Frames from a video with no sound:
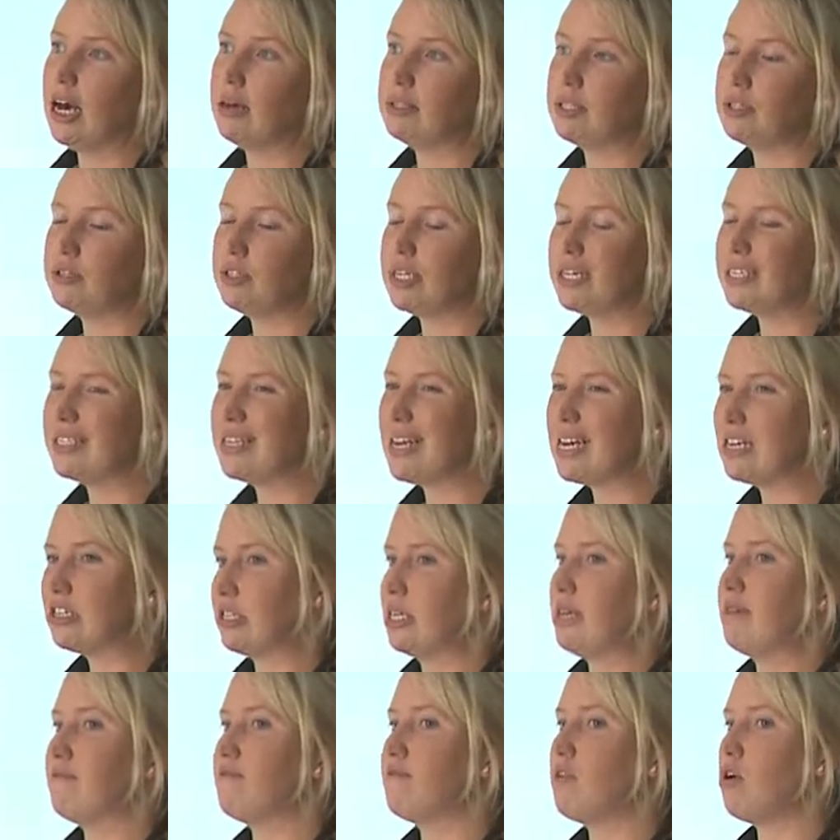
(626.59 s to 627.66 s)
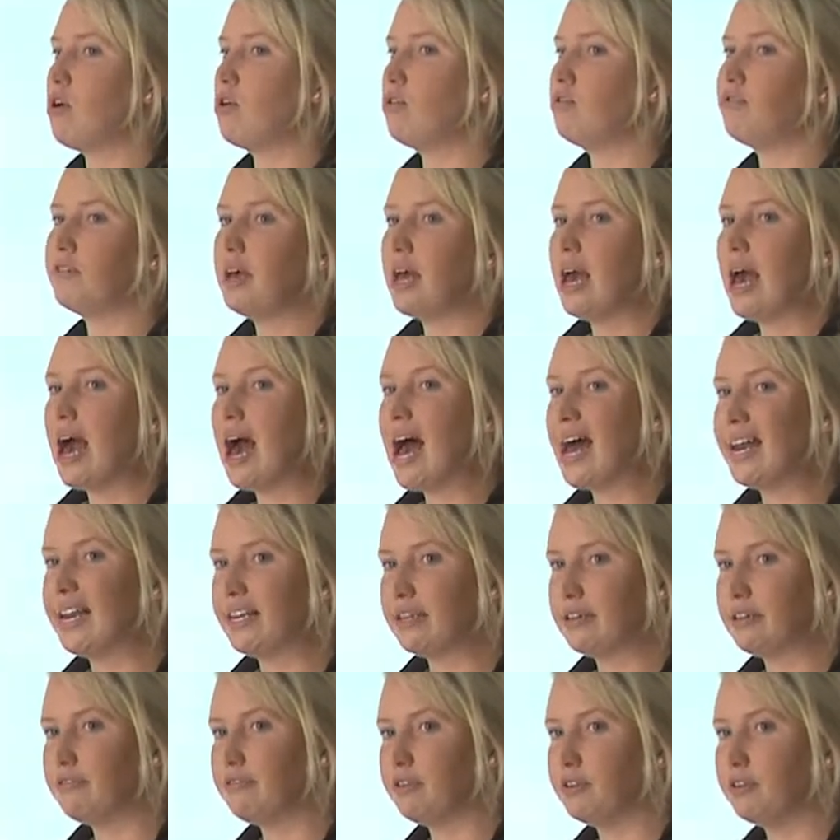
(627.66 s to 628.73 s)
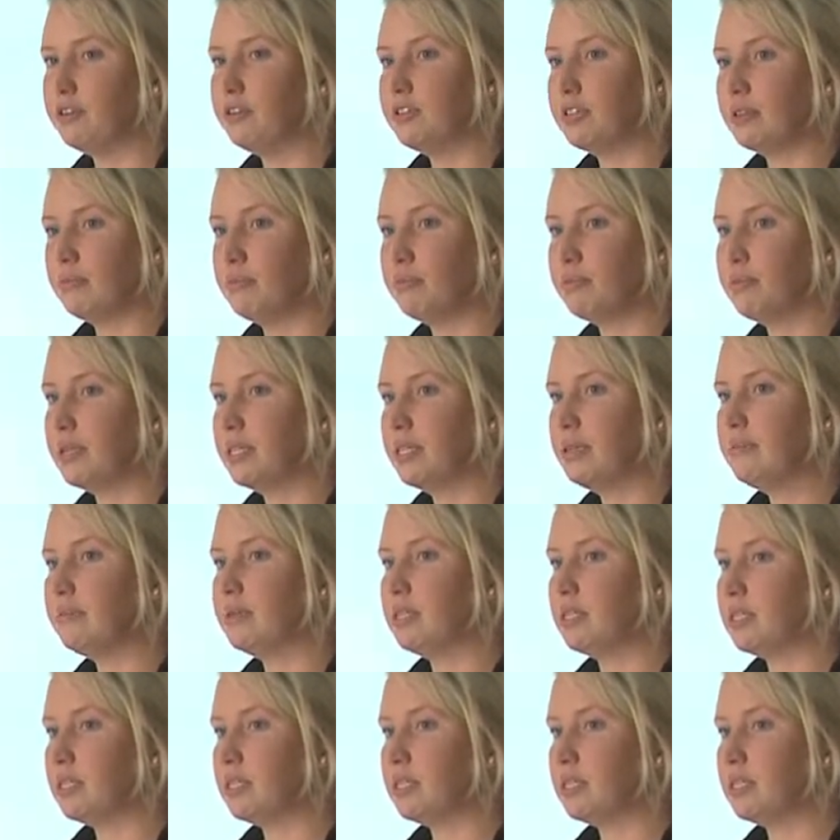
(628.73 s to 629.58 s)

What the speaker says: So it doesn't actually involve adding the foods and brewing them,